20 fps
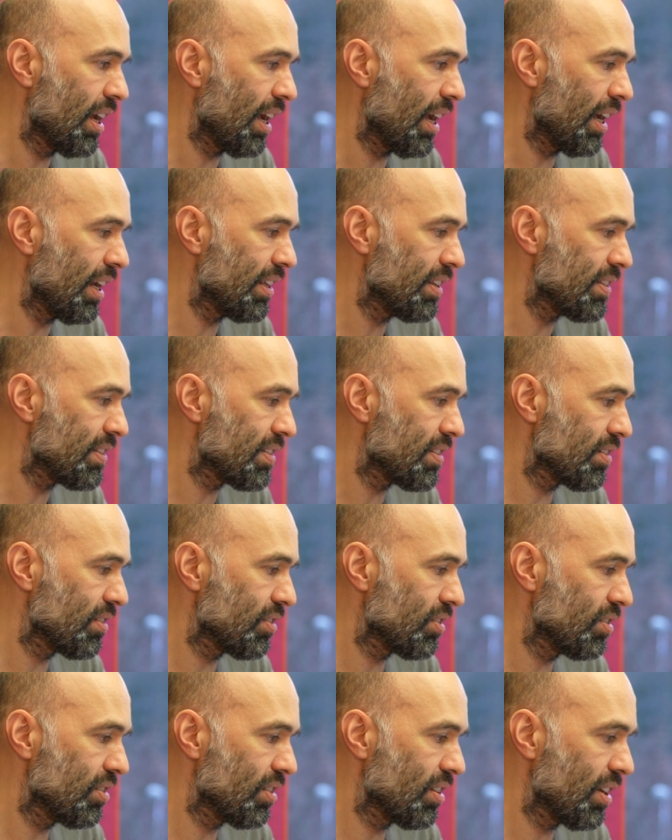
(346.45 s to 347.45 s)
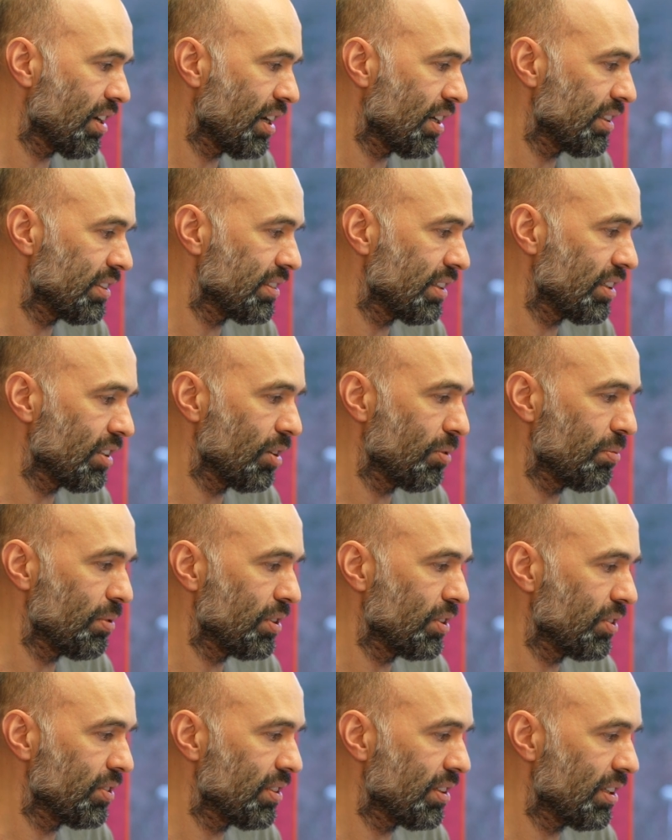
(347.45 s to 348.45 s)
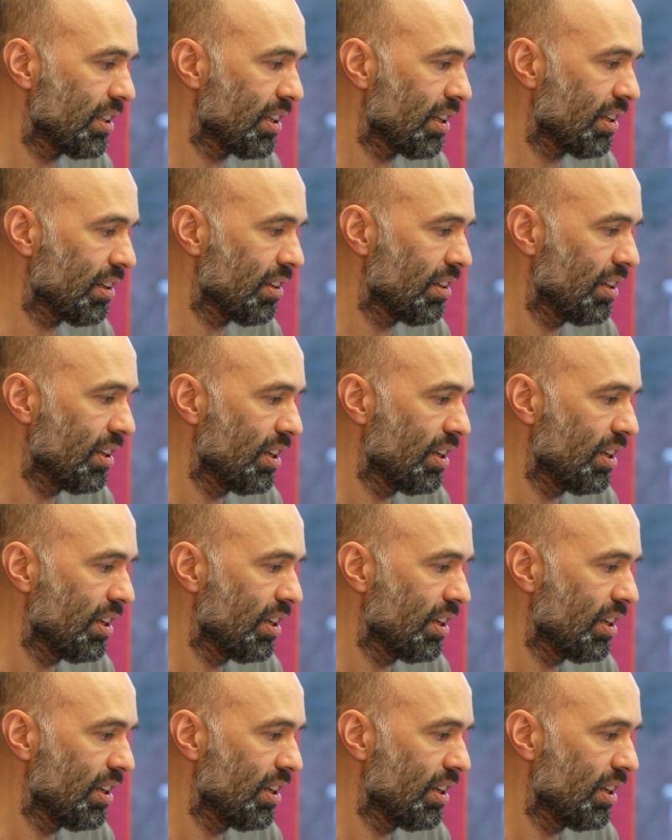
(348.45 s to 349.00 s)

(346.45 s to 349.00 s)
and I set up another little